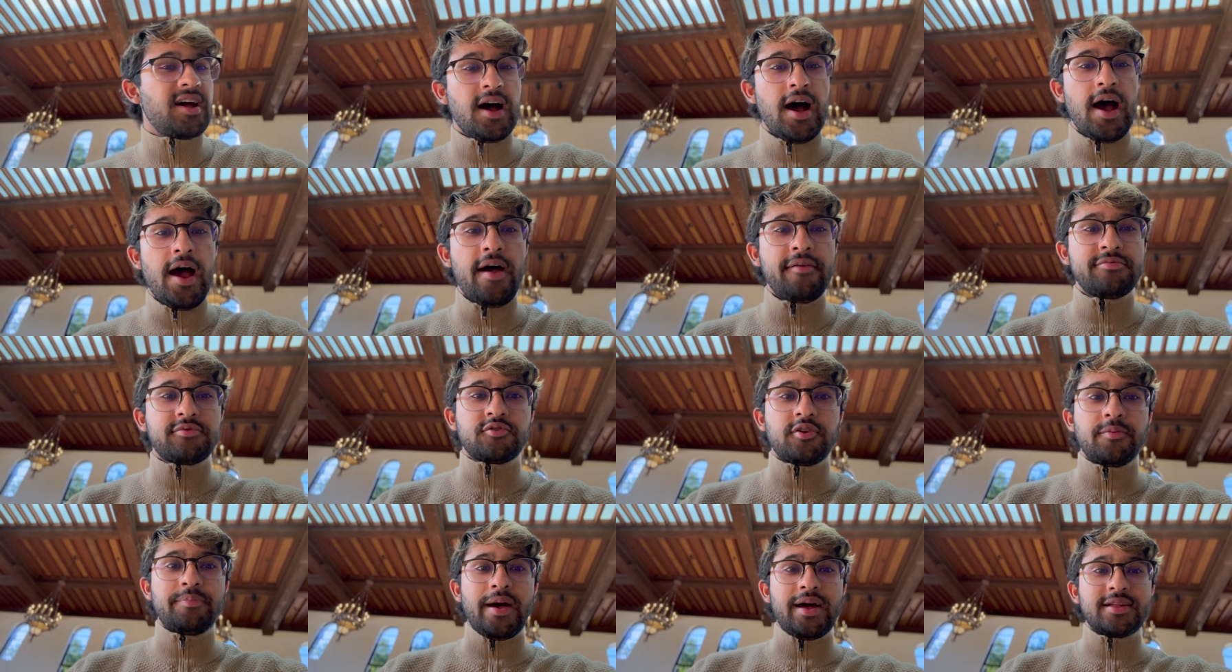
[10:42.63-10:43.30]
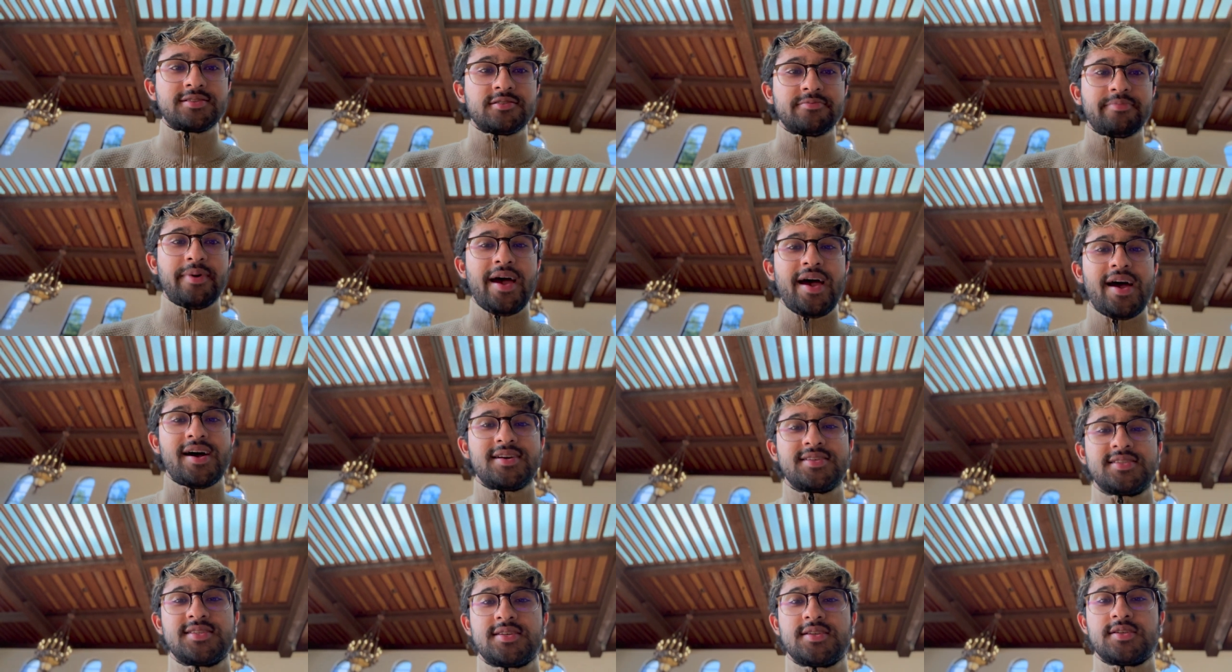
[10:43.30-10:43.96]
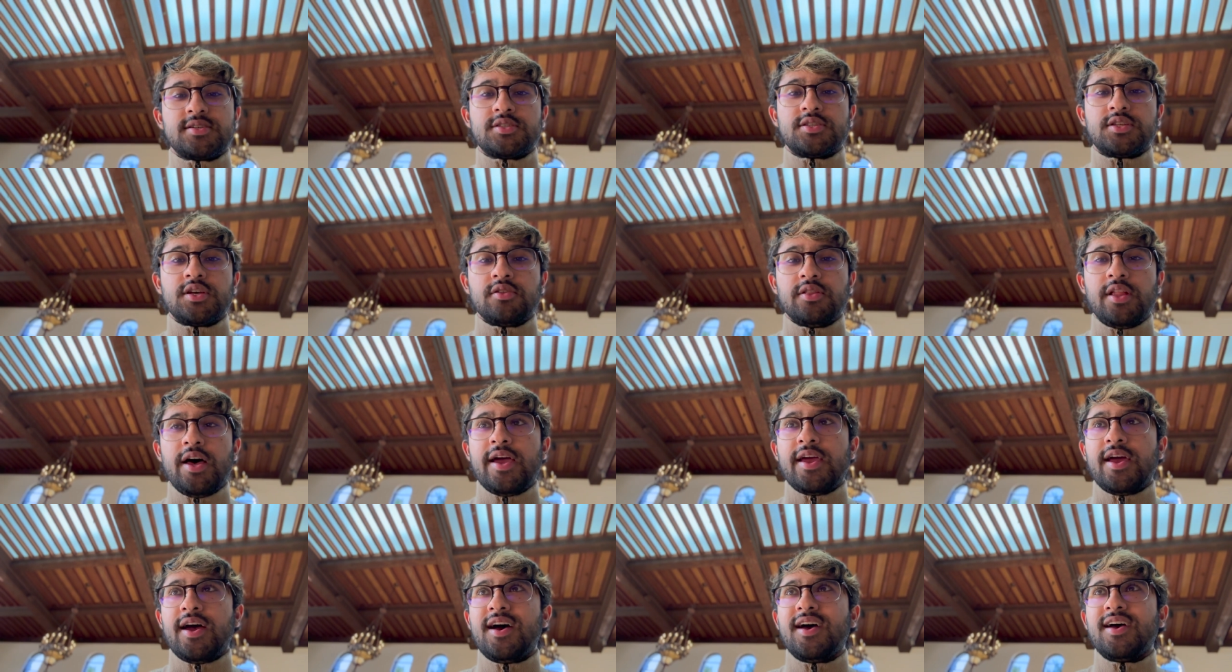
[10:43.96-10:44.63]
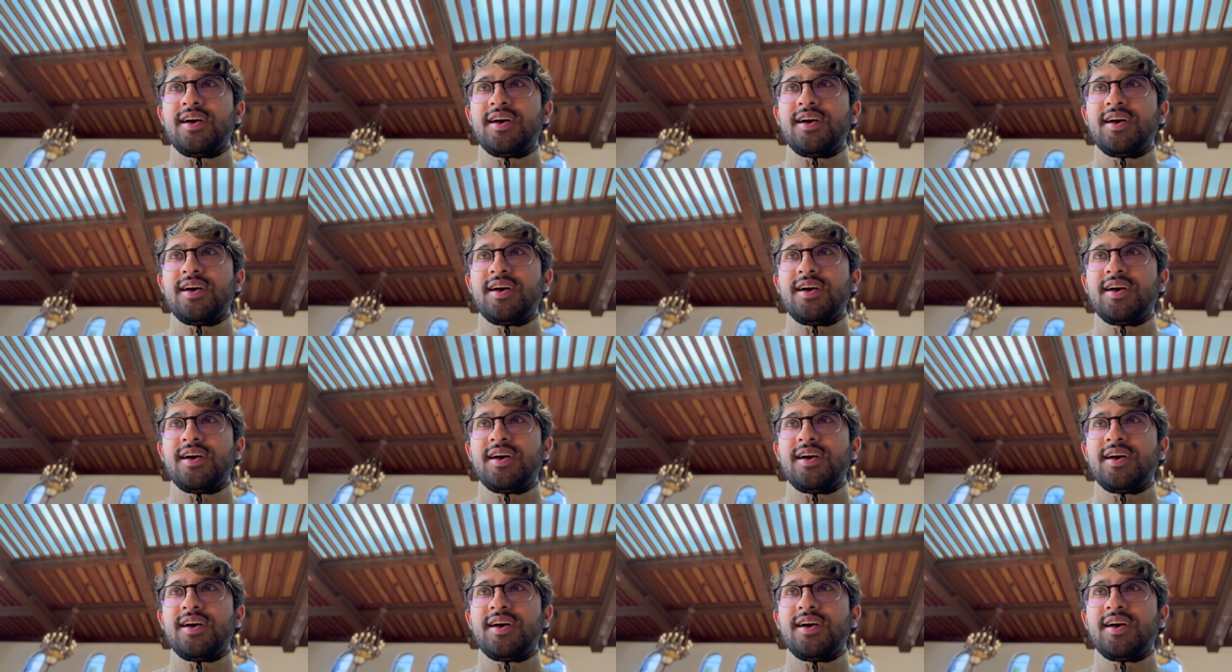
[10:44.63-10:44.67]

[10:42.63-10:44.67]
I have three to that. So like,